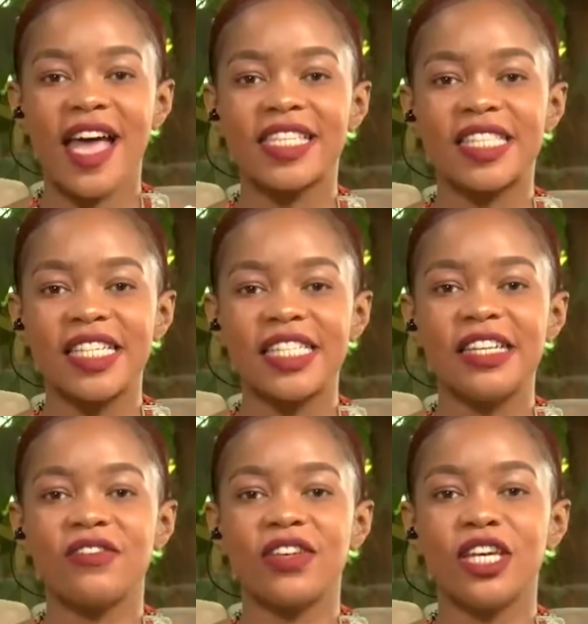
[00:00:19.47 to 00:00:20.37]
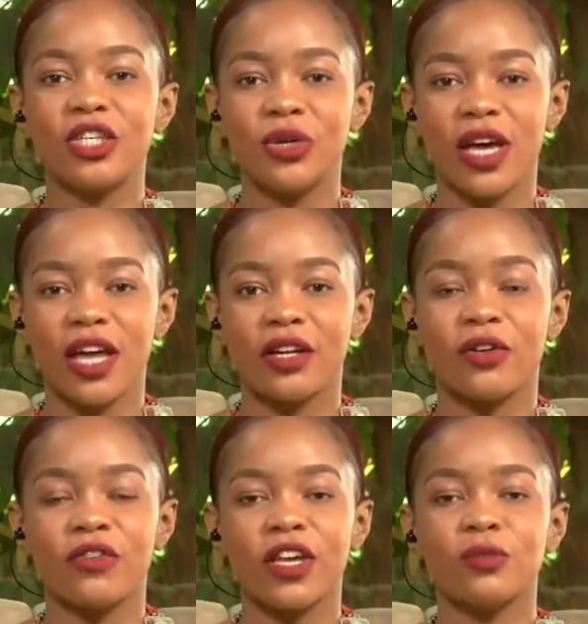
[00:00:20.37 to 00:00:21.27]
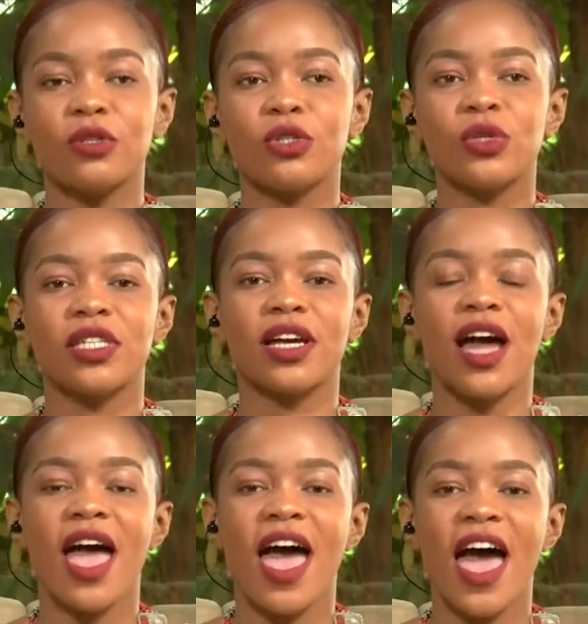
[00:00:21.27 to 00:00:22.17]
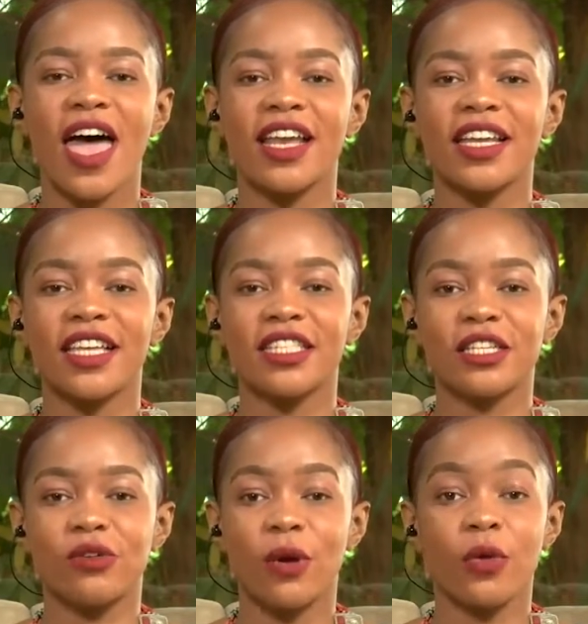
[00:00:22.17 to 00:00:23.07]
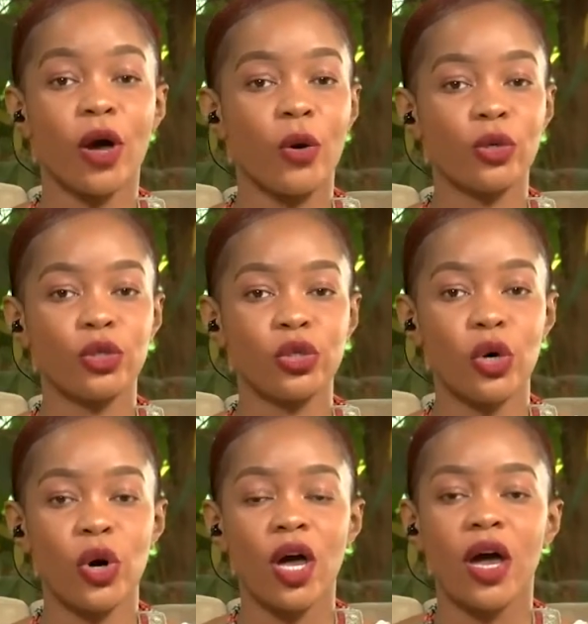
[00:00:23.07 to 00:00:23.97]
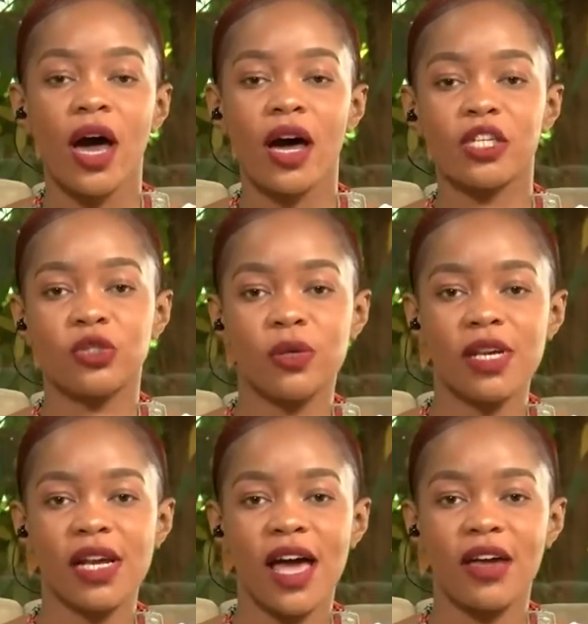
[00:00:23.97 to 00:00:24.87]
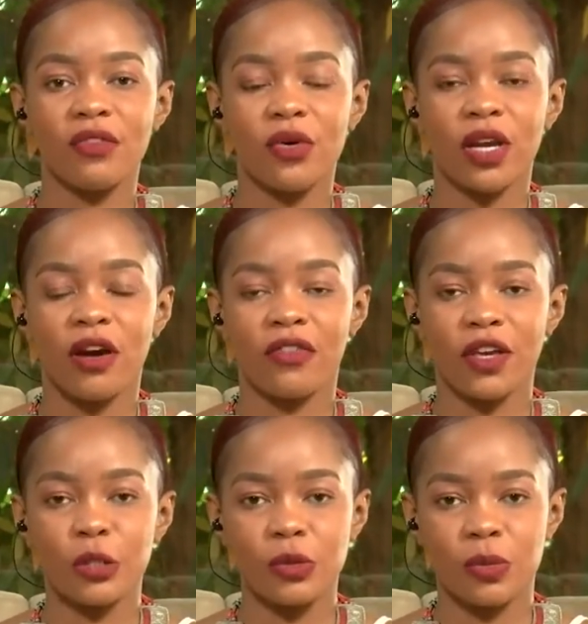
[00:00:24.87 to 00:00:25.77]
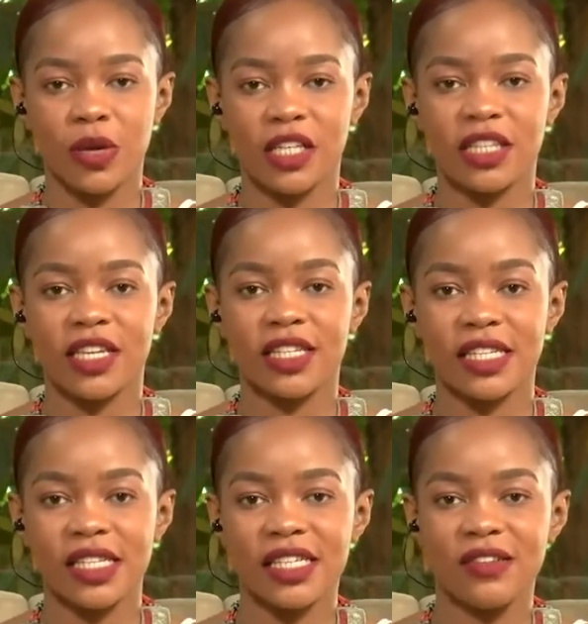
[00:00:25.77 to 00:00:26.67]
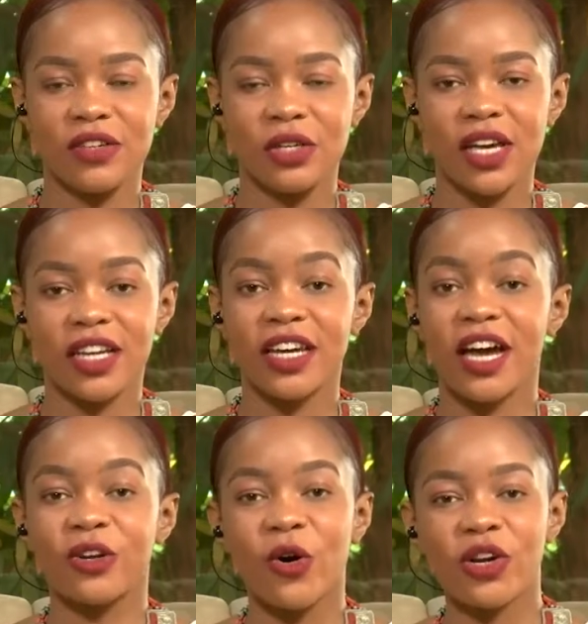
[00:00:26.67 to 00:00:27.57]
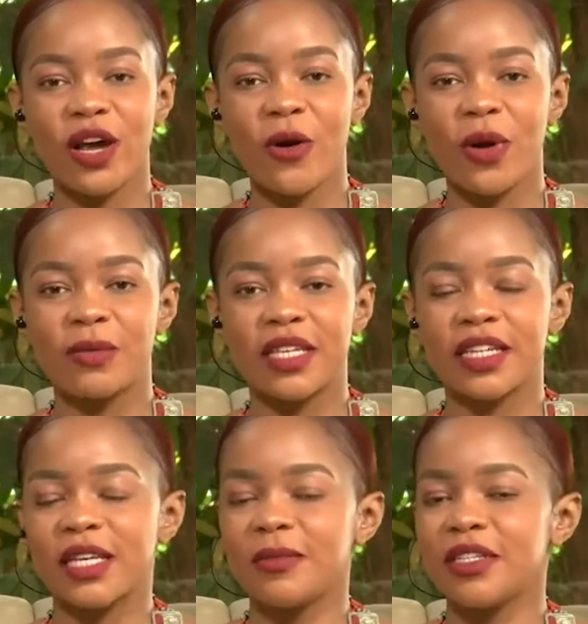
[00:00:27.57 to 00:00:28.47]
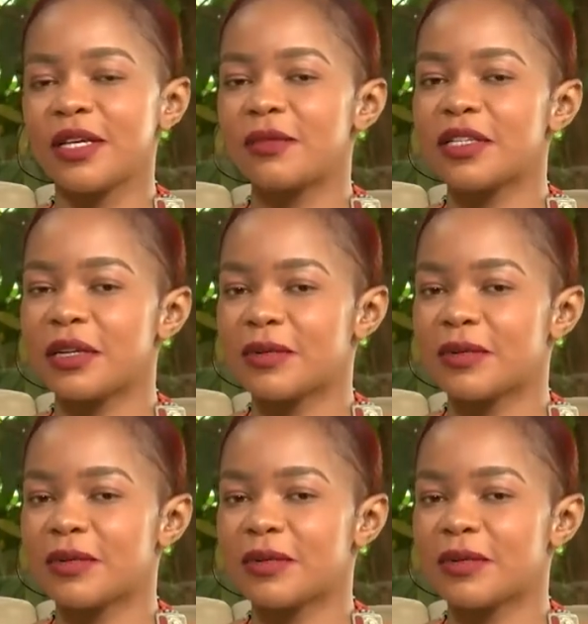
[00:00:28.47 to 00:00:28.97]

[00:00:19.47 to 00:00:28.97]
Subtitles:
CTV Uganda on Facebook, Twitter, and Instagram. We are also streaming live on our Facebook page, and that's at CTV Uganda, and on our website www.ctv.co.ug.